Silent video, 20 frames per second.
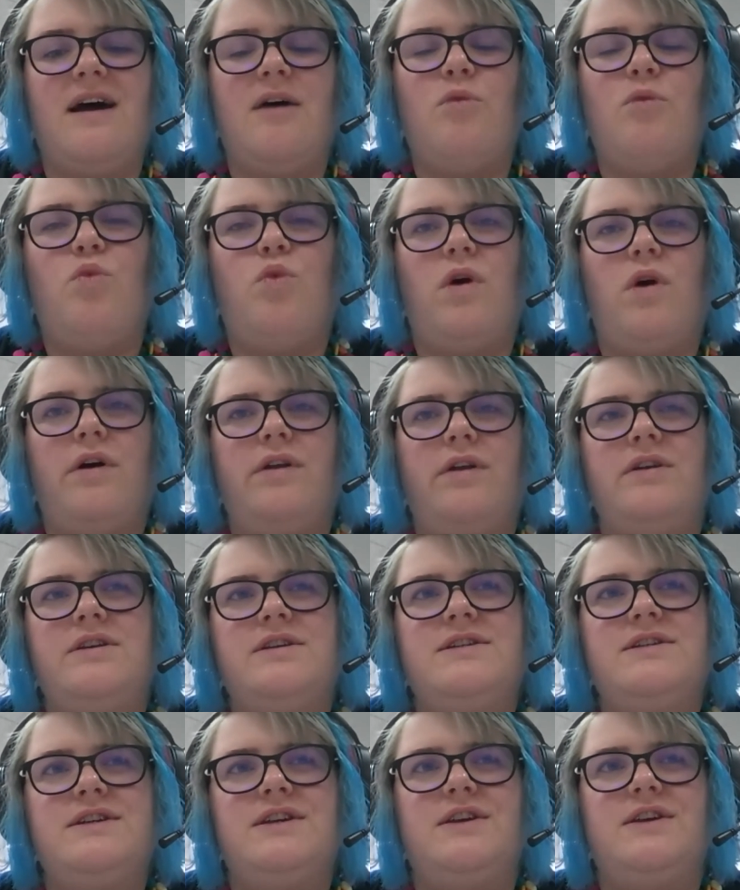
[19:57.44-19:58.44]
What
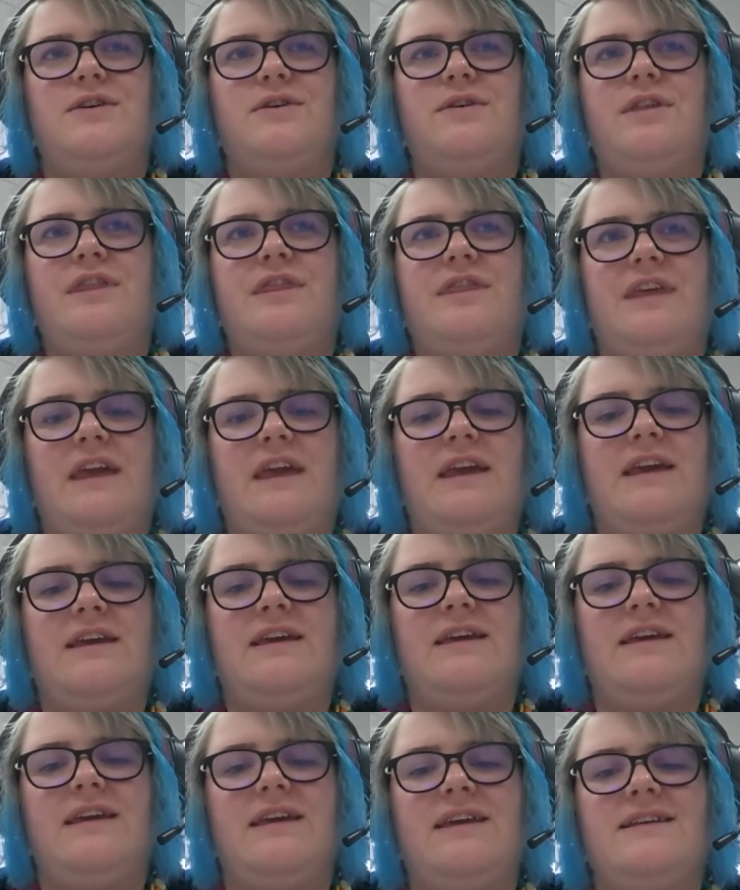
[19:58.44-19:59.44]
do you think
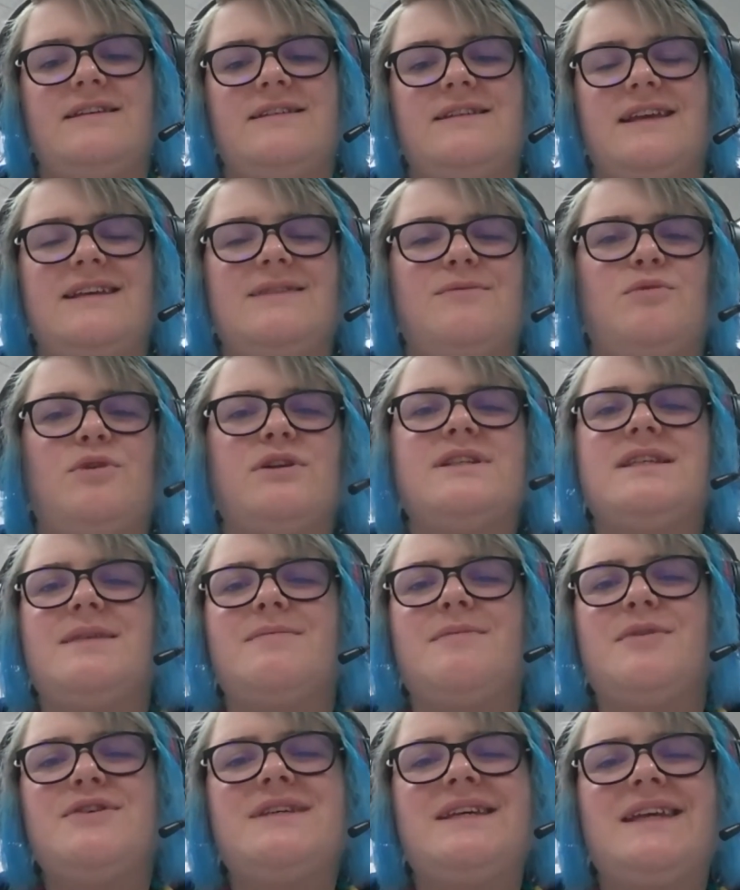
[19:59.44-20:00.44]
is it? What's the
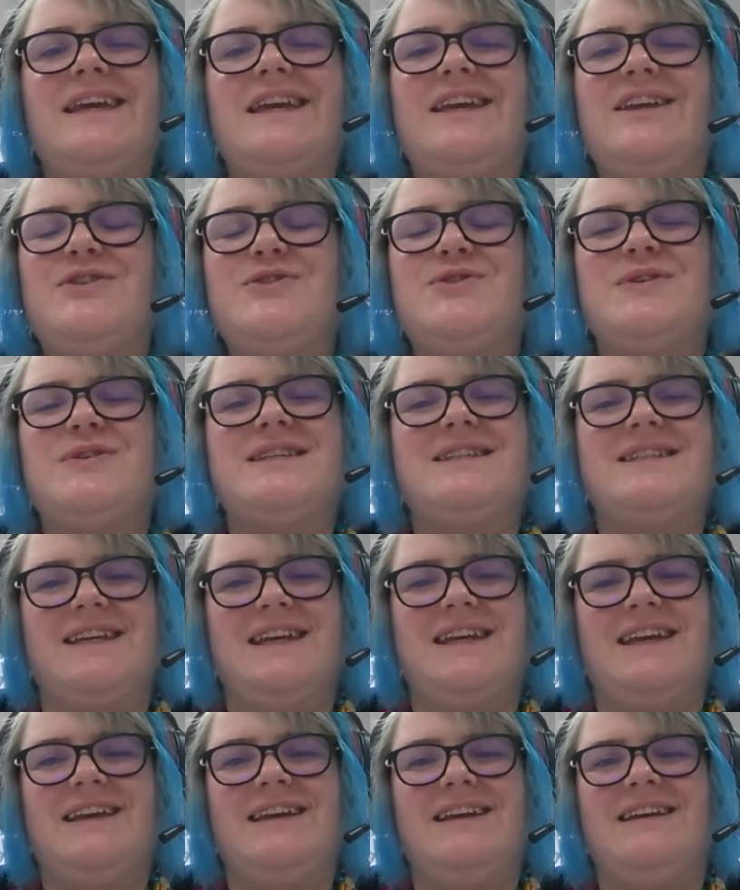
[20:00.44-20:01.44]
most
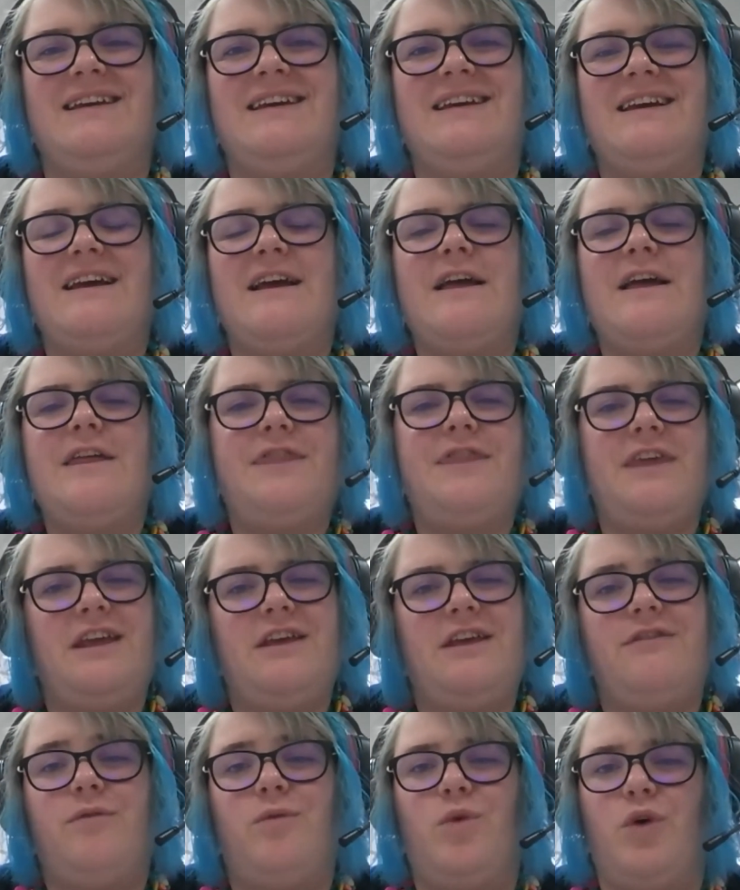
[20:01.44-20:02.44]
interesting thing
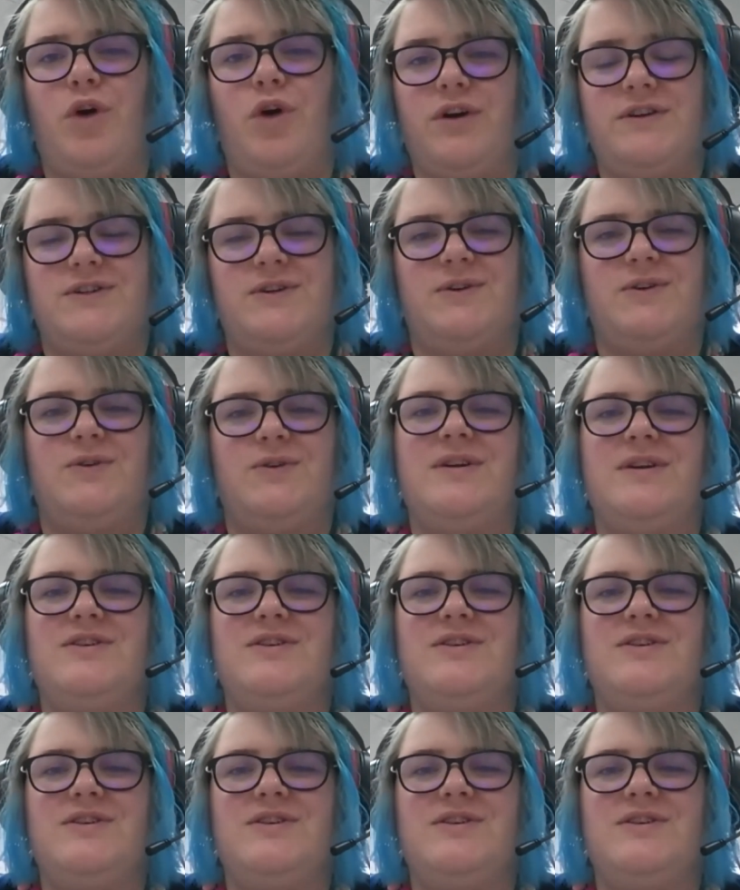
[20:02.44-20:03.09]
you've worked on or